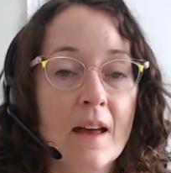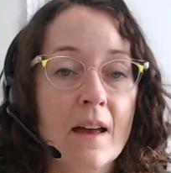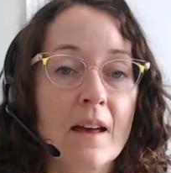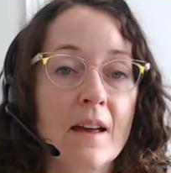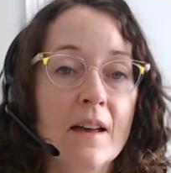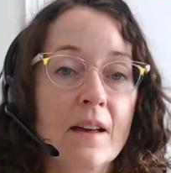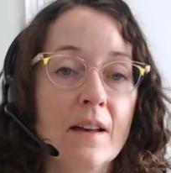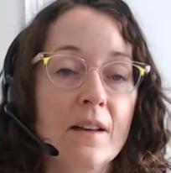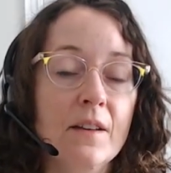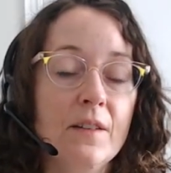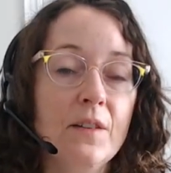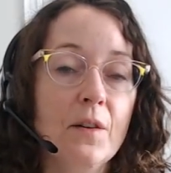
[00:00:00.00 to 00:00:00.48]

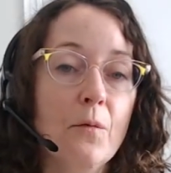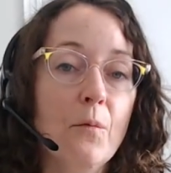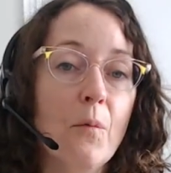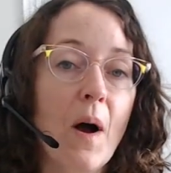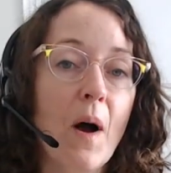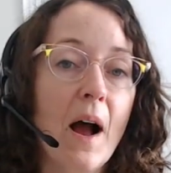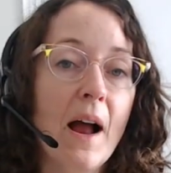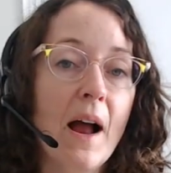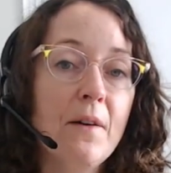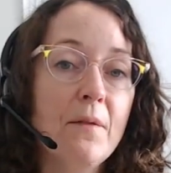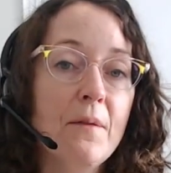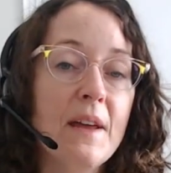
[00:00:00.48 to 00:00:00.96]
So
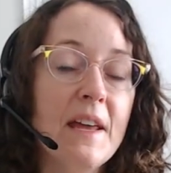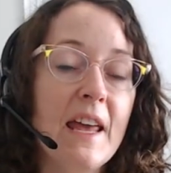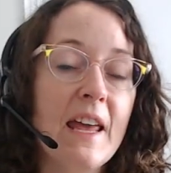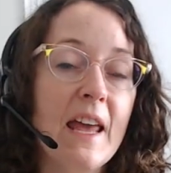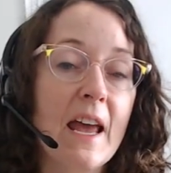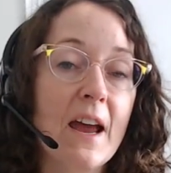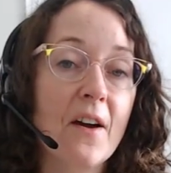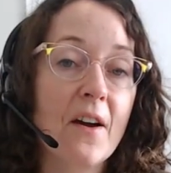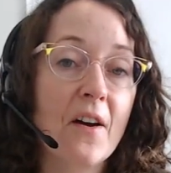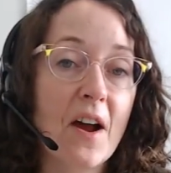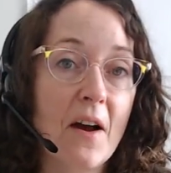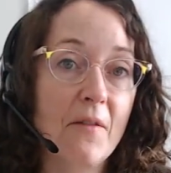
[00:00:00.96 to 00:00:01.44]
why do we
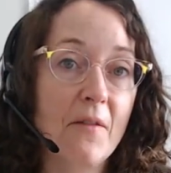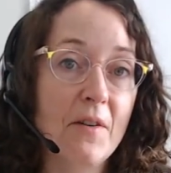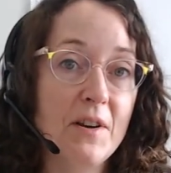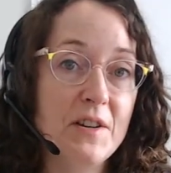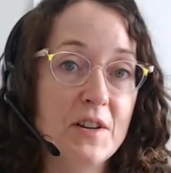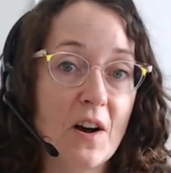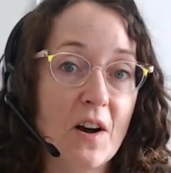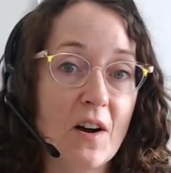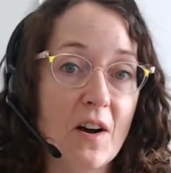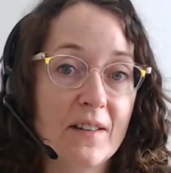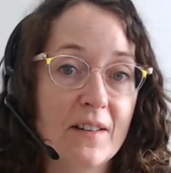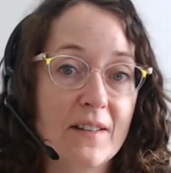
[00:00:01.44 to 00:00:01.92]
care how a
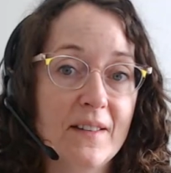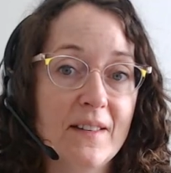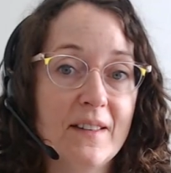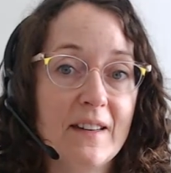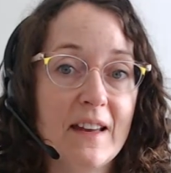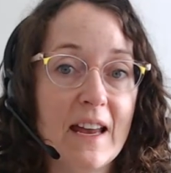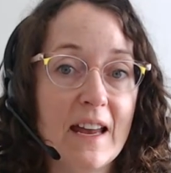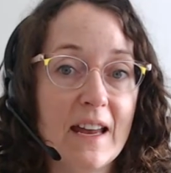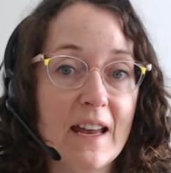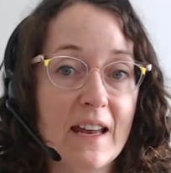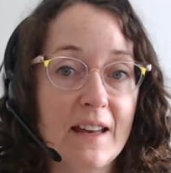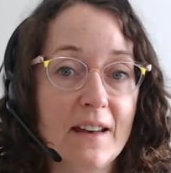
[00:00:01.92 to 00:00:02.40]
dog's
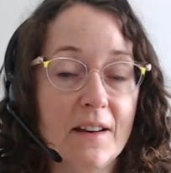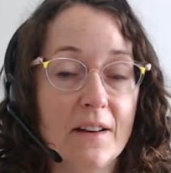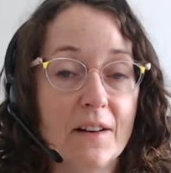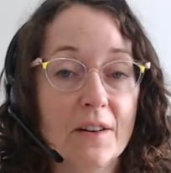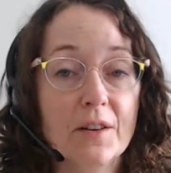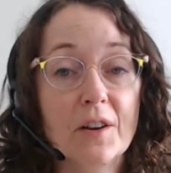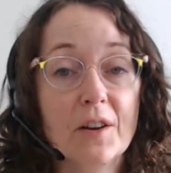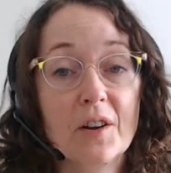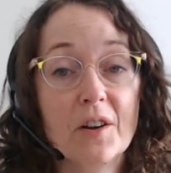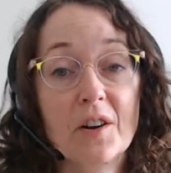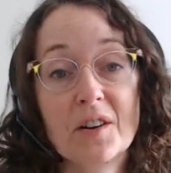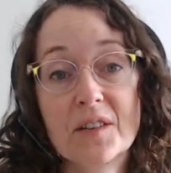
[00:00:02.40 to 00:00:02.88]
skin
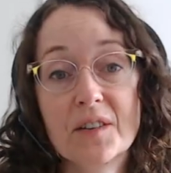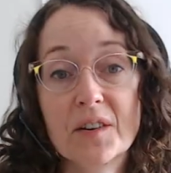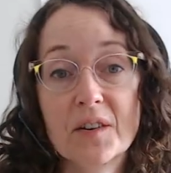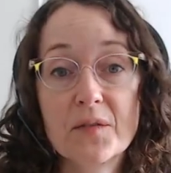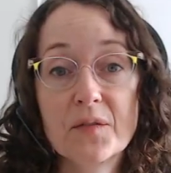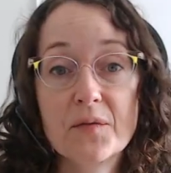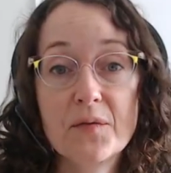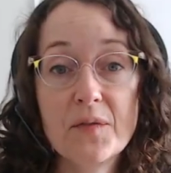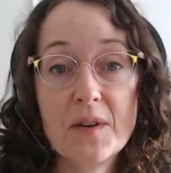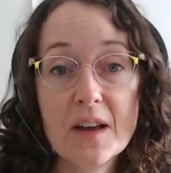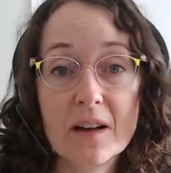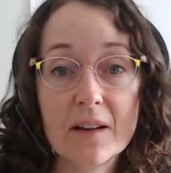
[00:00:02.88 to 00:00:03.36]
looks or
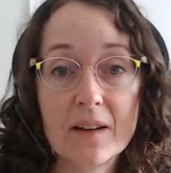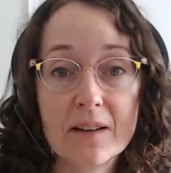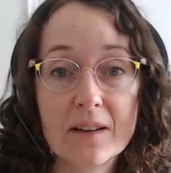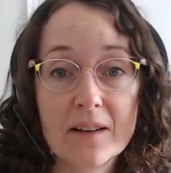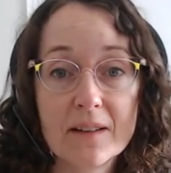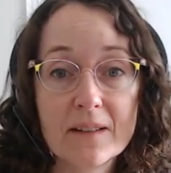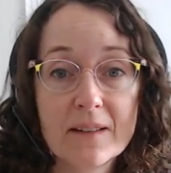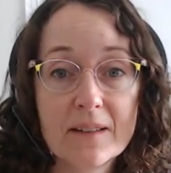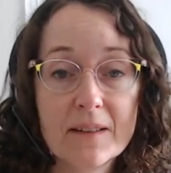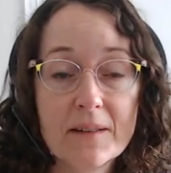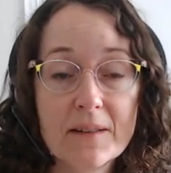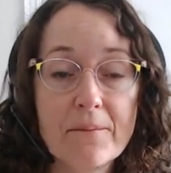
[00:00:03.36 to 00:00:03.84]

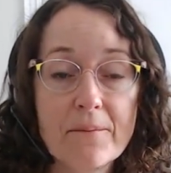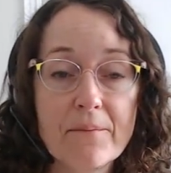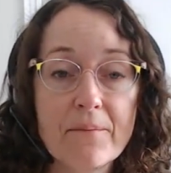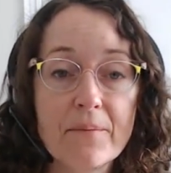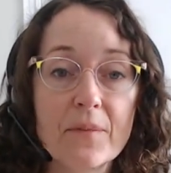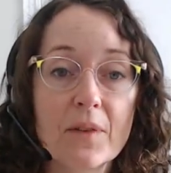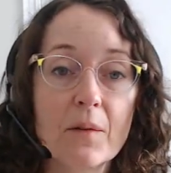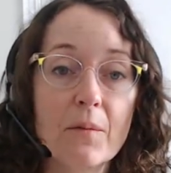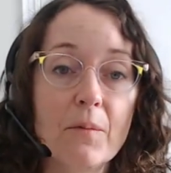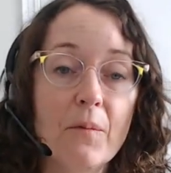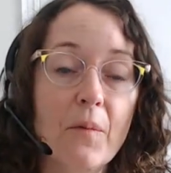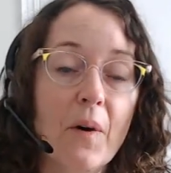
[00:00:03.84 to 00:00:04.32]
feels?
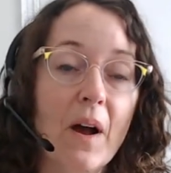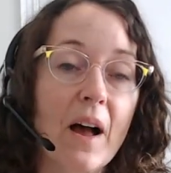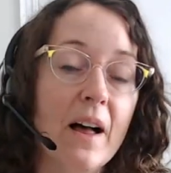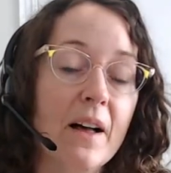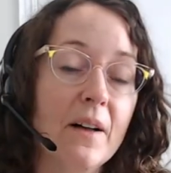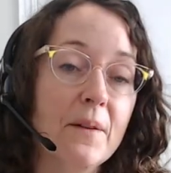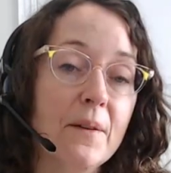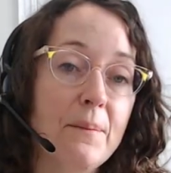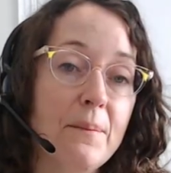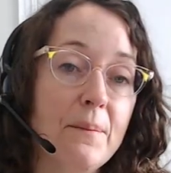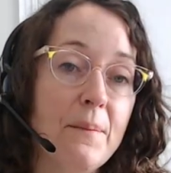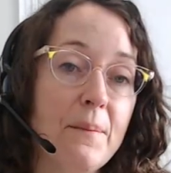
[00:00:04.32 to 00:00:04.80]

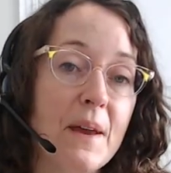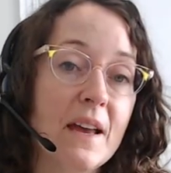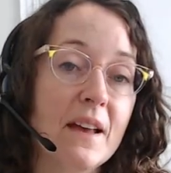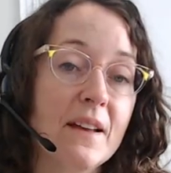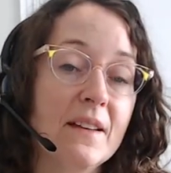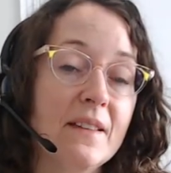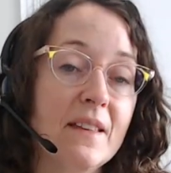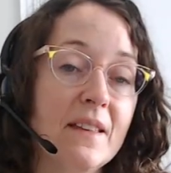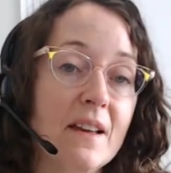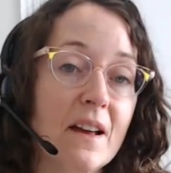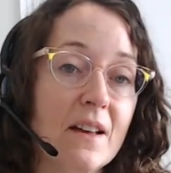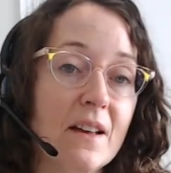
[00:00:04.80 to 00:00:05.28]
Well,
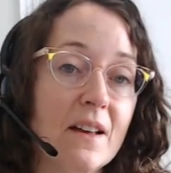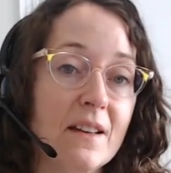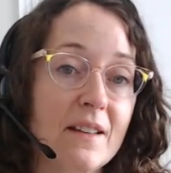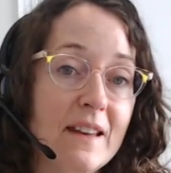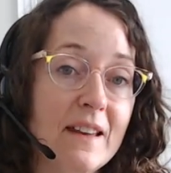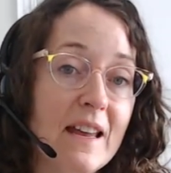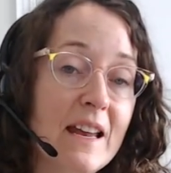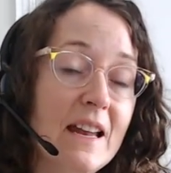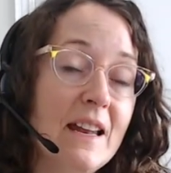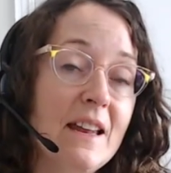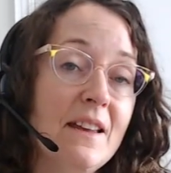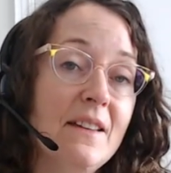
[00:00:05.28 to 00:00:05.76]
because the
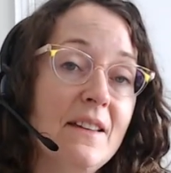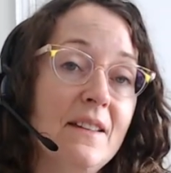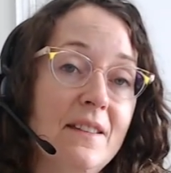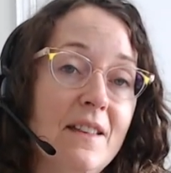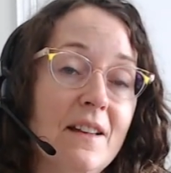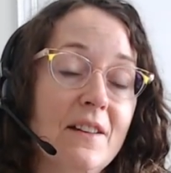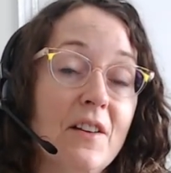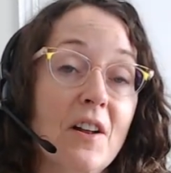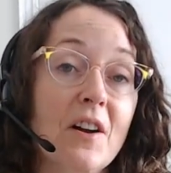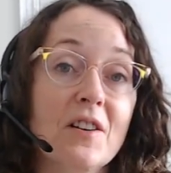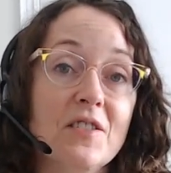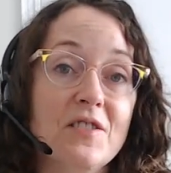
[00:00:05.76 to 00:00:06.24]
skin is the
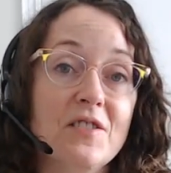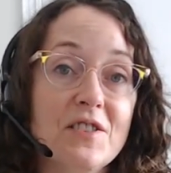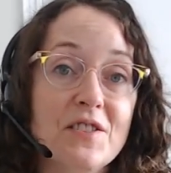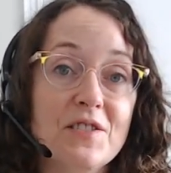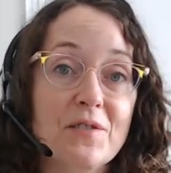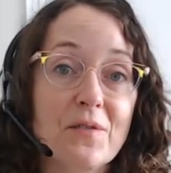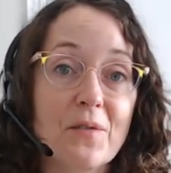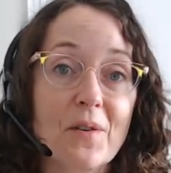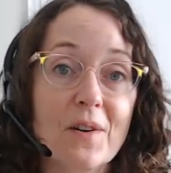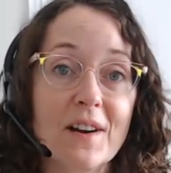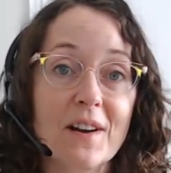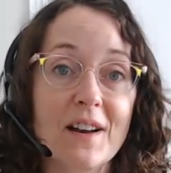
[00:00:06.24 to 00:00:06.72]
largest
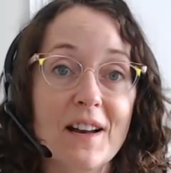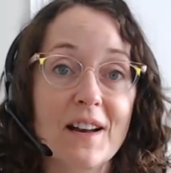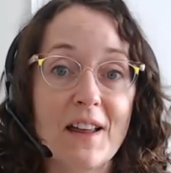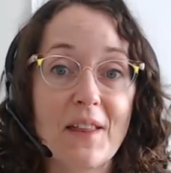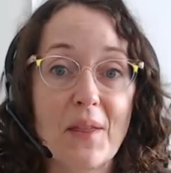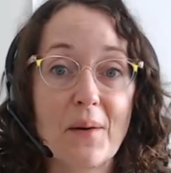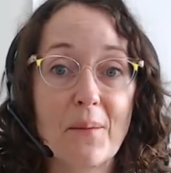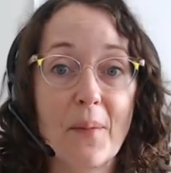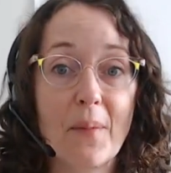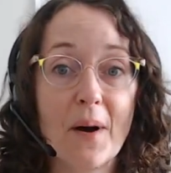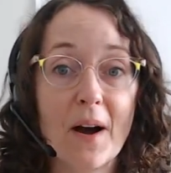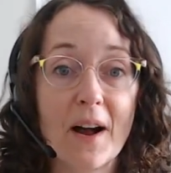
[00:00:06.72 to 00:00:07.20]
organ in
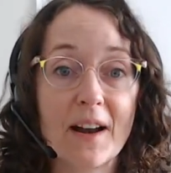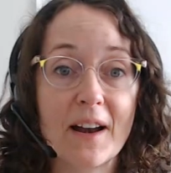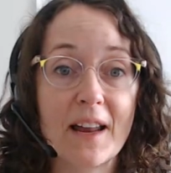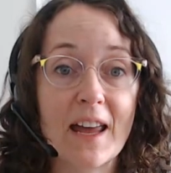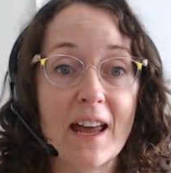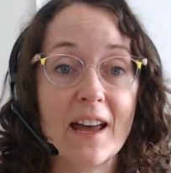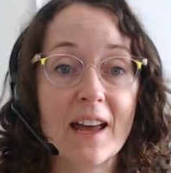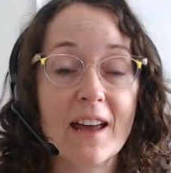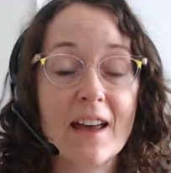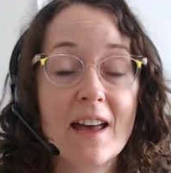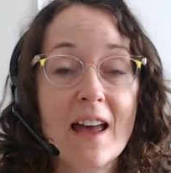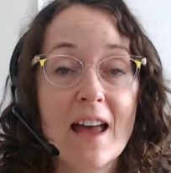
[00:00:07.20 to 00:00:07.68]
the
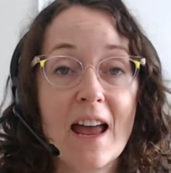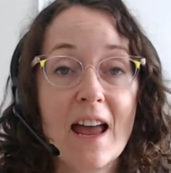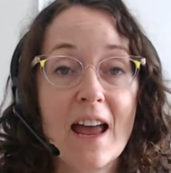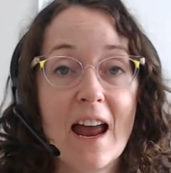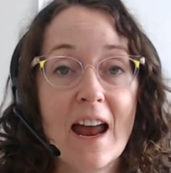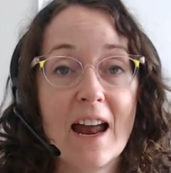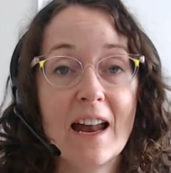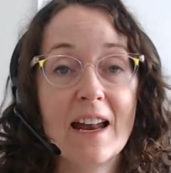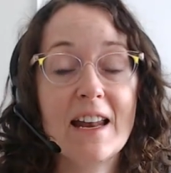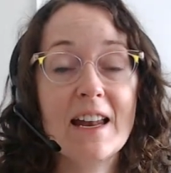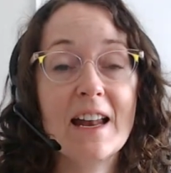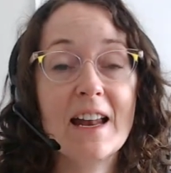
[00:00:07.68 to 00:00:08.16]
body,
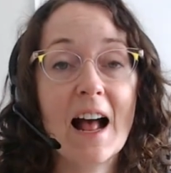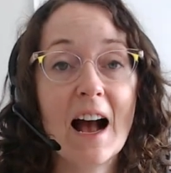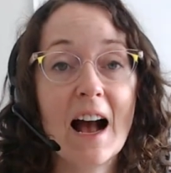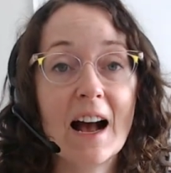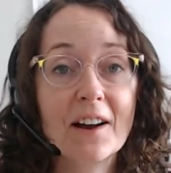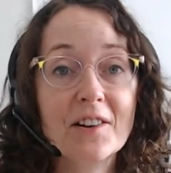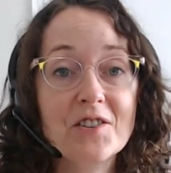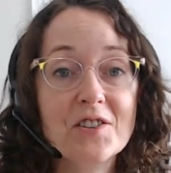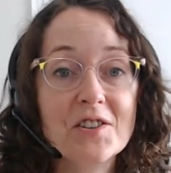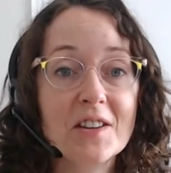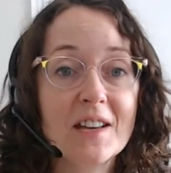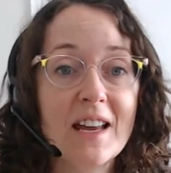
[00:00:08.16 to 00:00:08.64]
and it
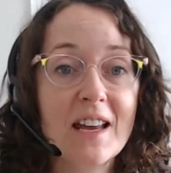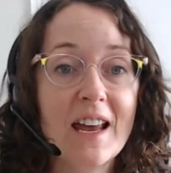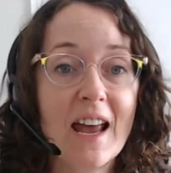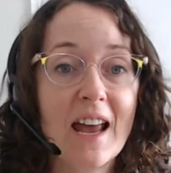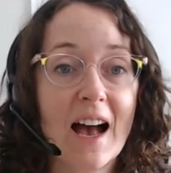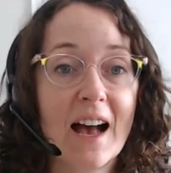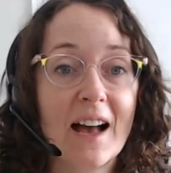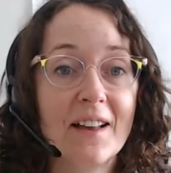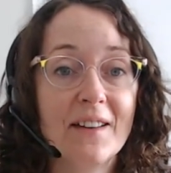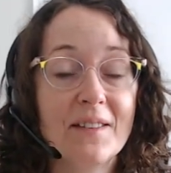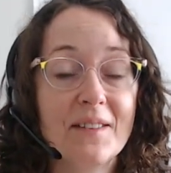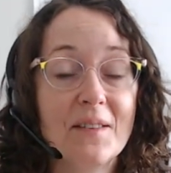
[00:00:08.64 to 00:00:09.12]
actually
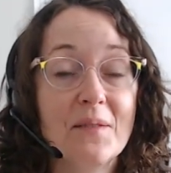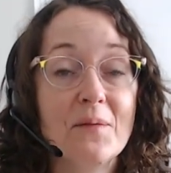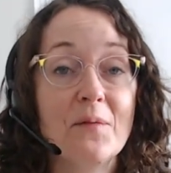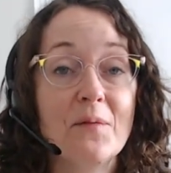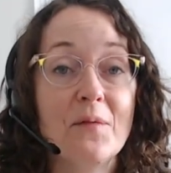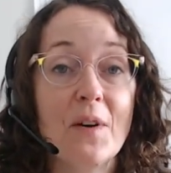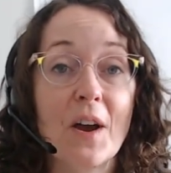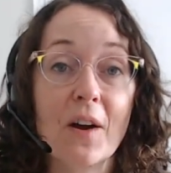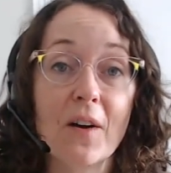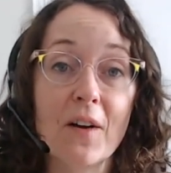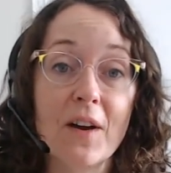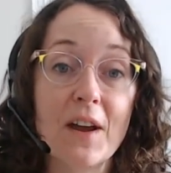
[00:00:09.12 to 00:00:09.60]
has some
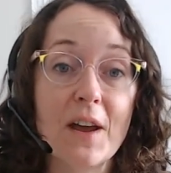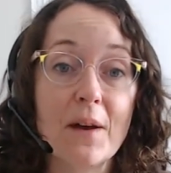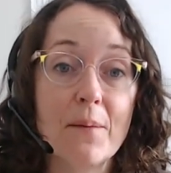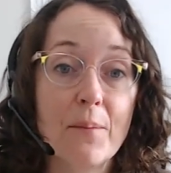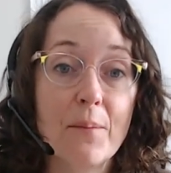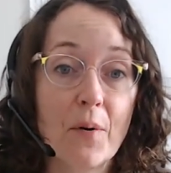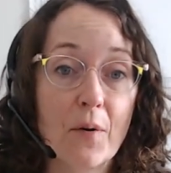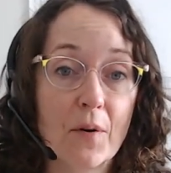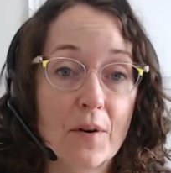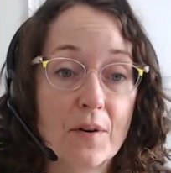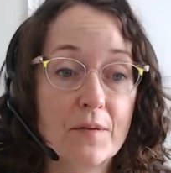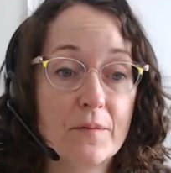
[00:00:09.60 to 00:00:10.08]
very
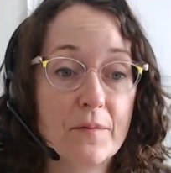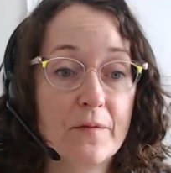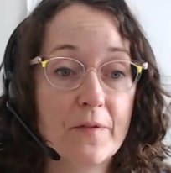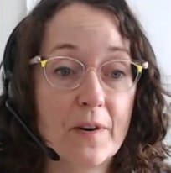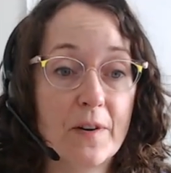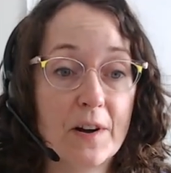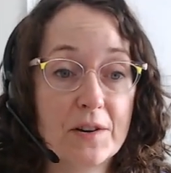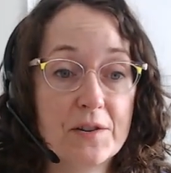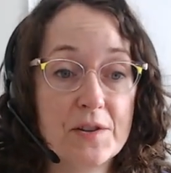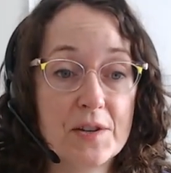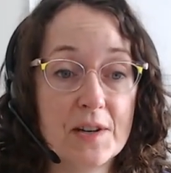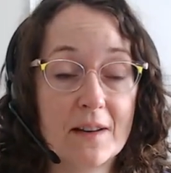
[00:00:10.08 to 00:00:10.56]
important
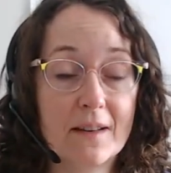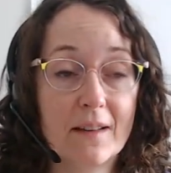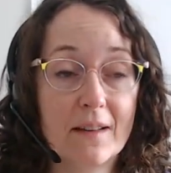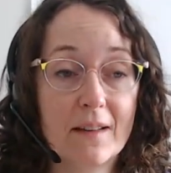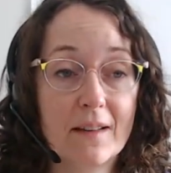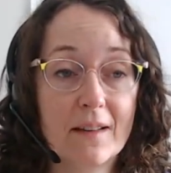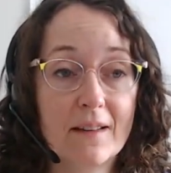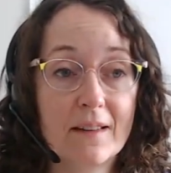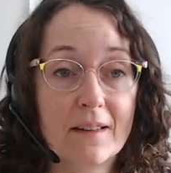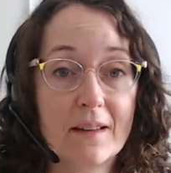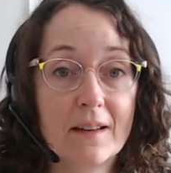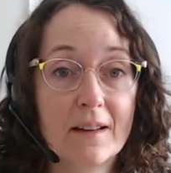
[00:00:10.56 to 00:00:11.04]
functions.